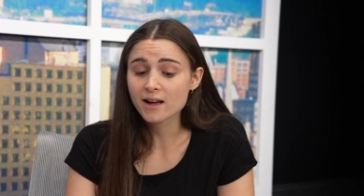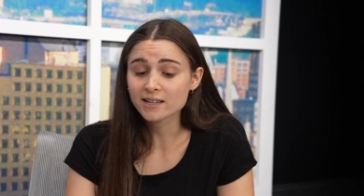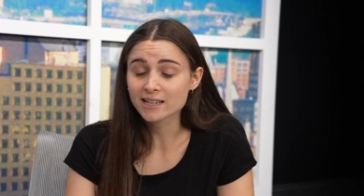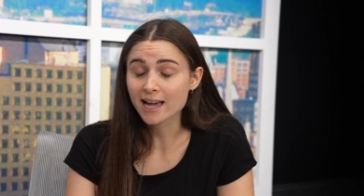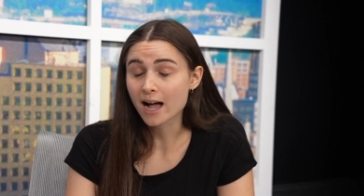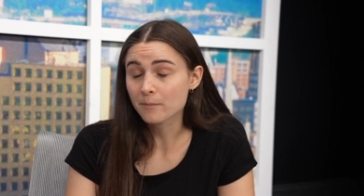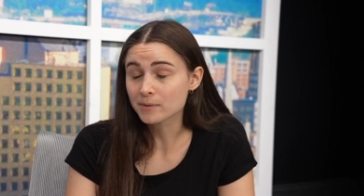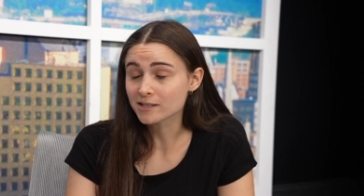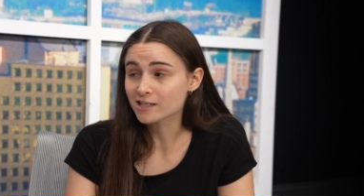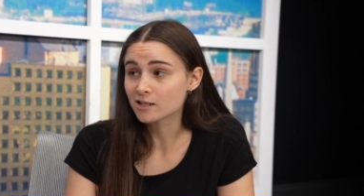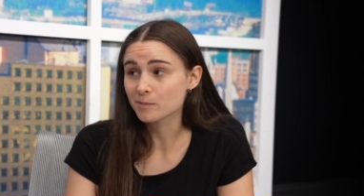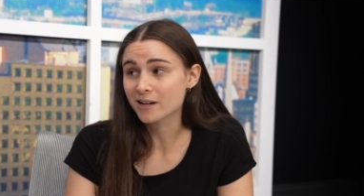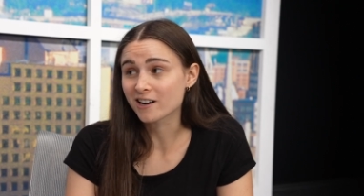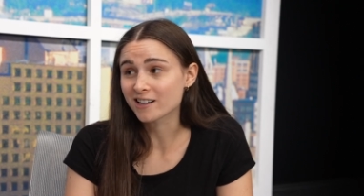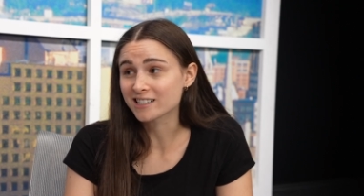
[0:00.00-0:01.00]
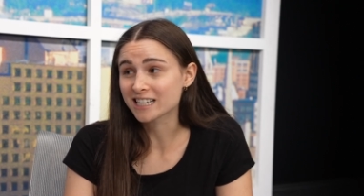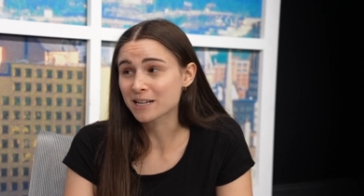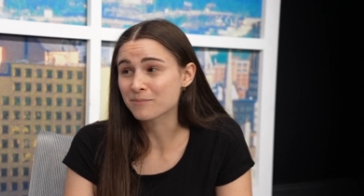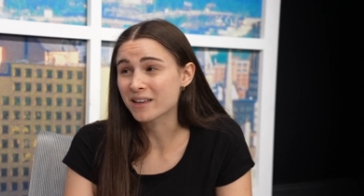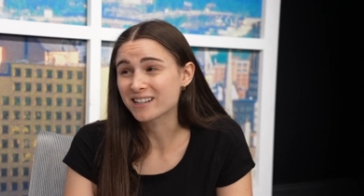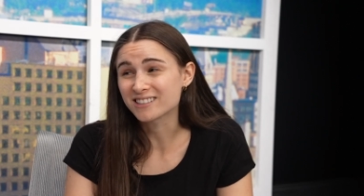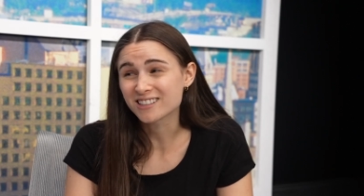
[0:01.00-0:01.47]
He happens to be on a team
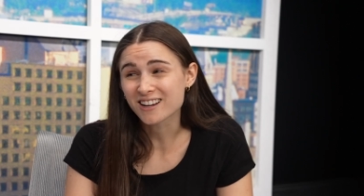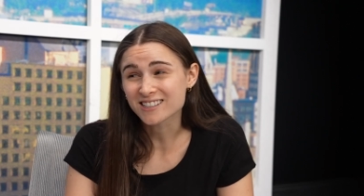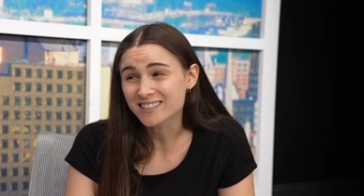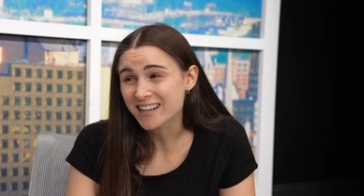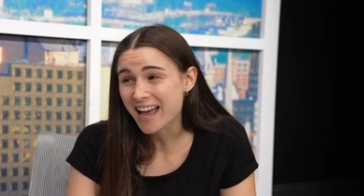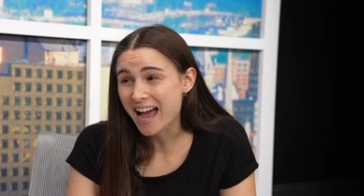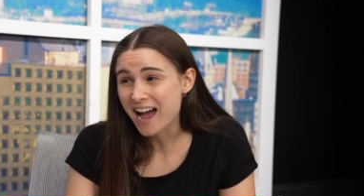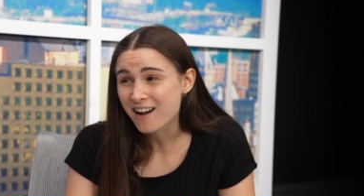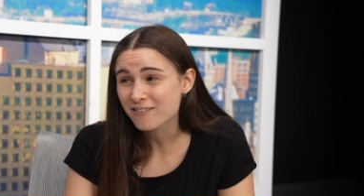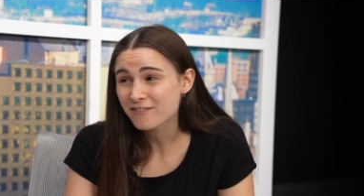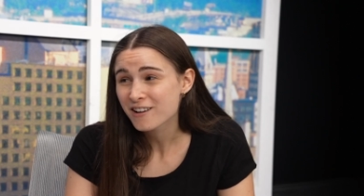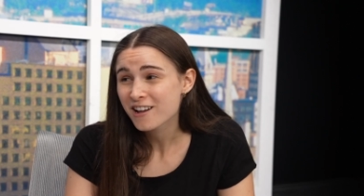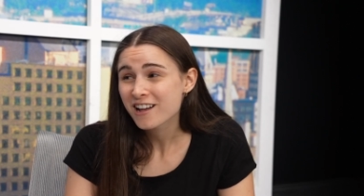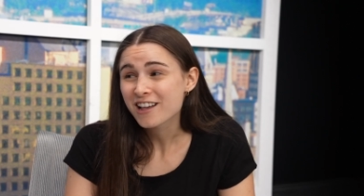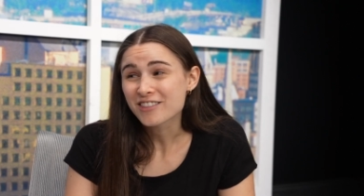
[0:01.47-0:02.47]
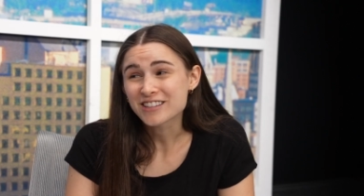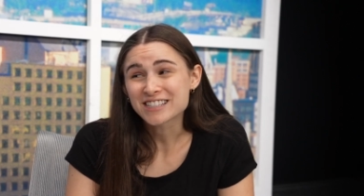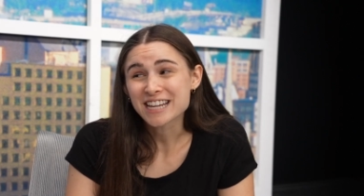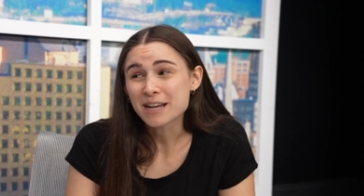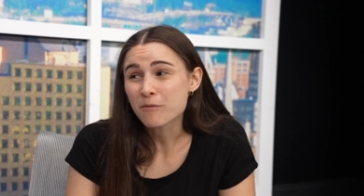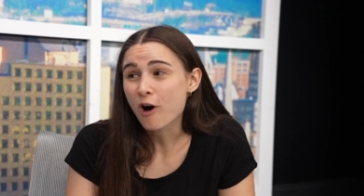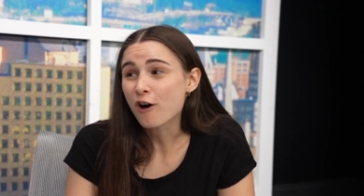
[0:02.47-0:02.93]
that doesn't have mm-hmm. the
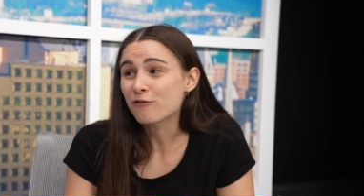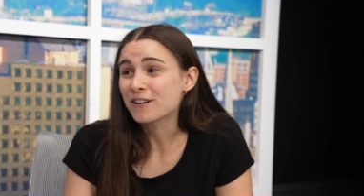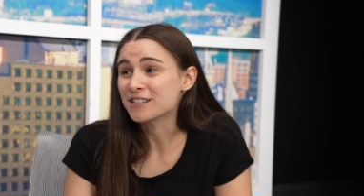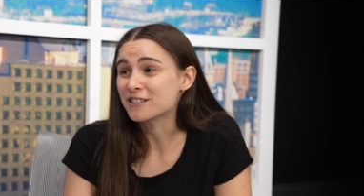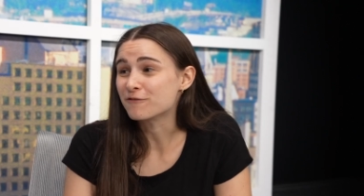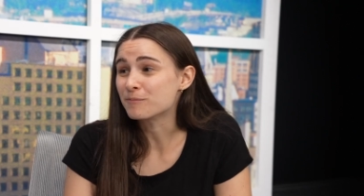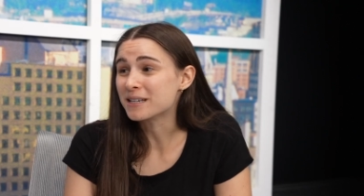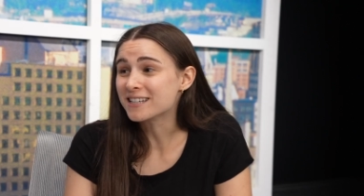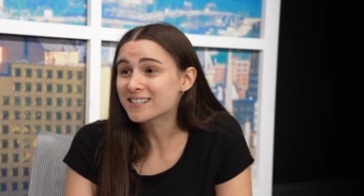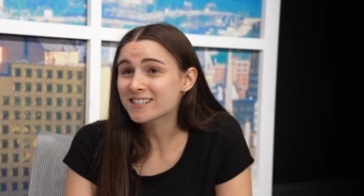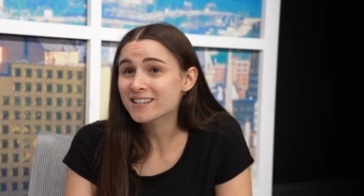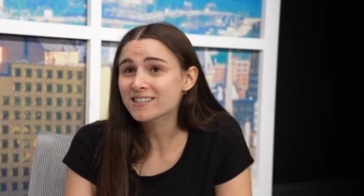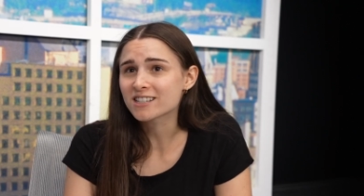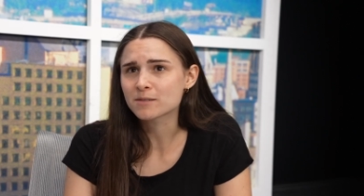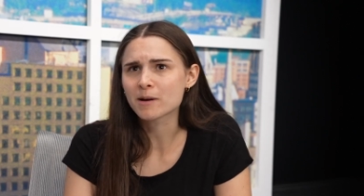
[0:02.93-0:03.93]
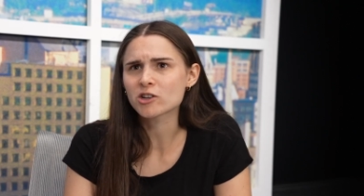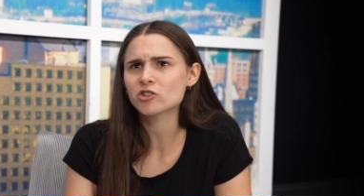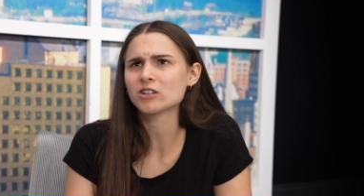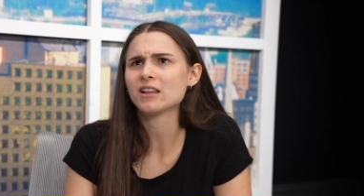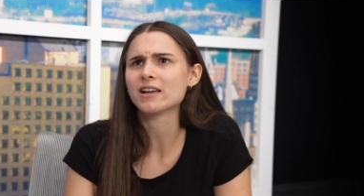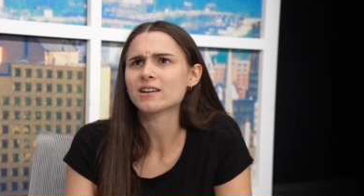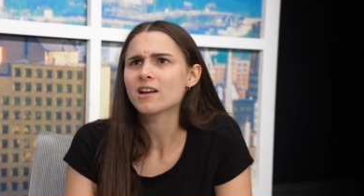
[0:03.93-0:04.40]
same offensive That's pieces, especially
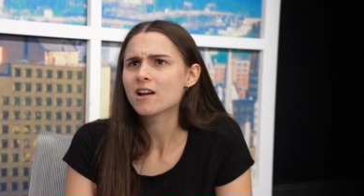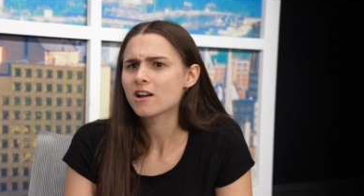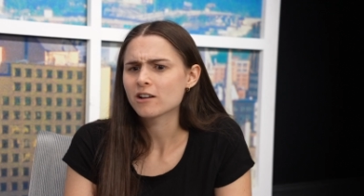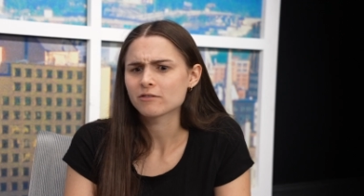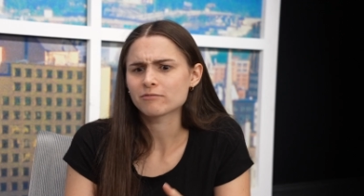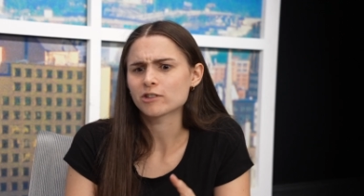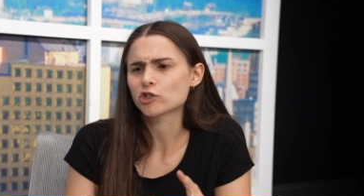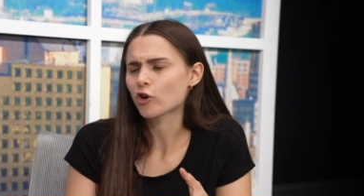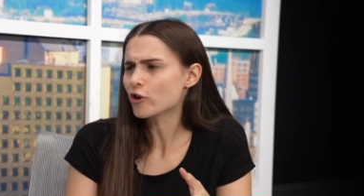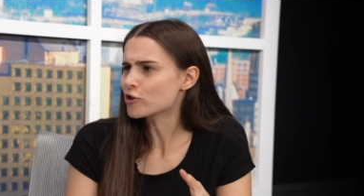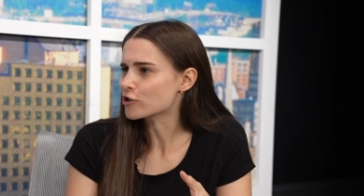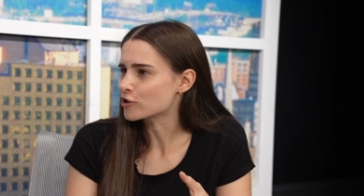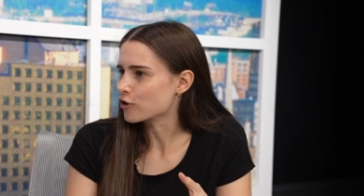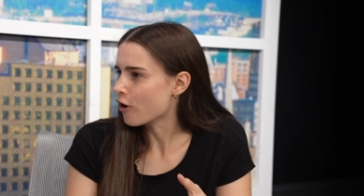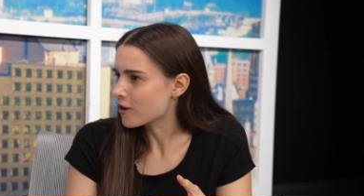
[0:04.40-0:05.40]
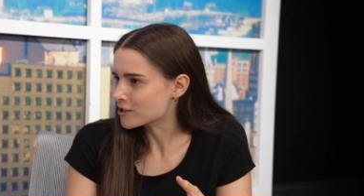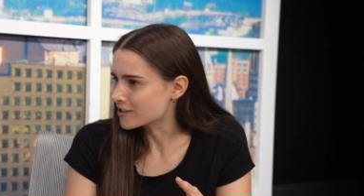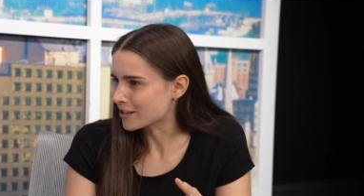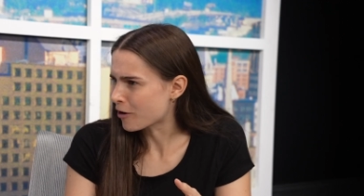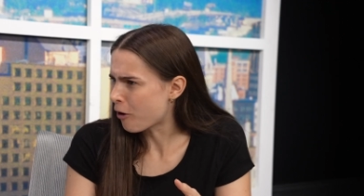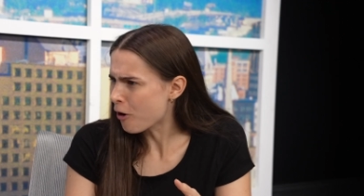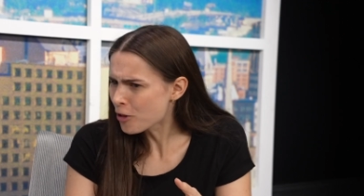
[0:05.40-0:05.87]
like the Chargers lost like
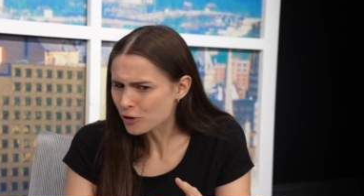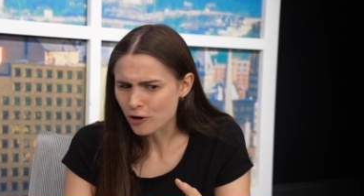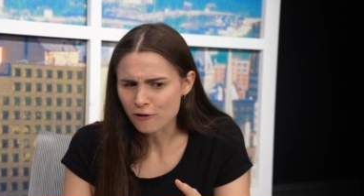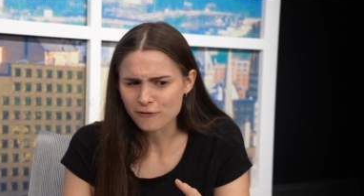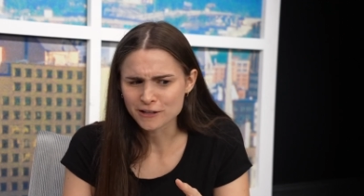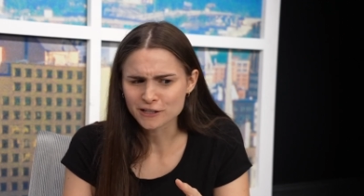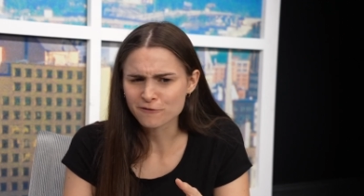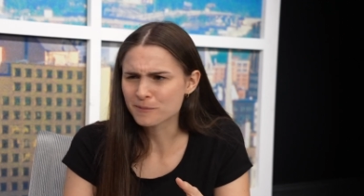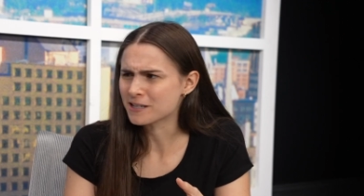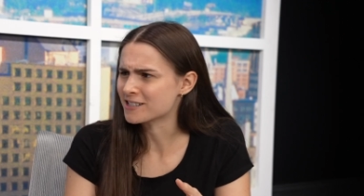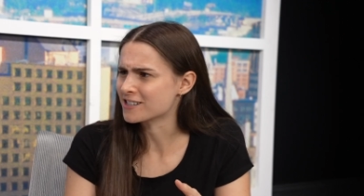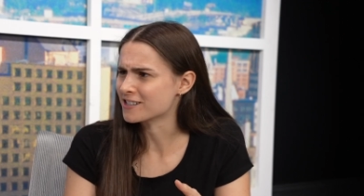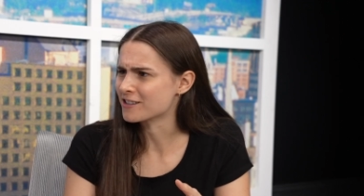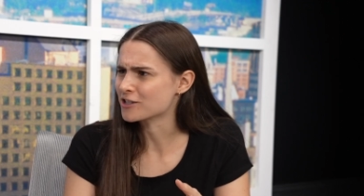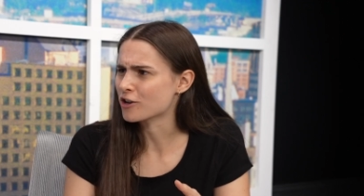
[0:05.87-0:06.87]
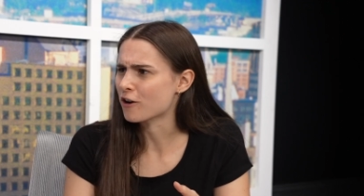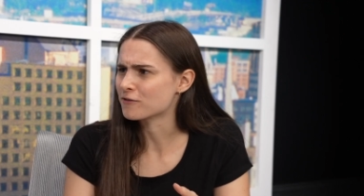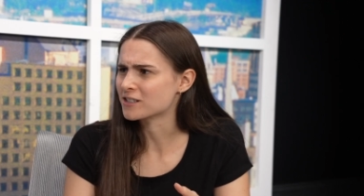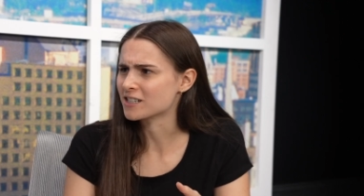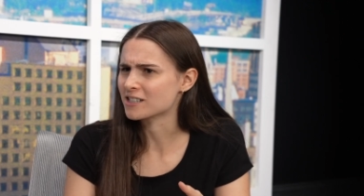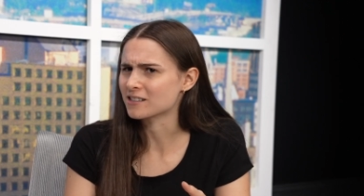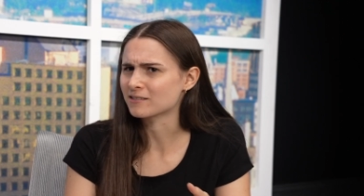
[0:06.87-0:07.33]
all their offensive mm-hmm. pieces in this
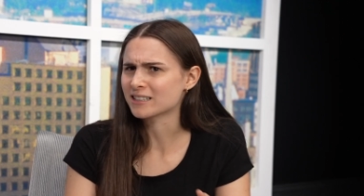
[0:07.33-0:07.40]
offseason.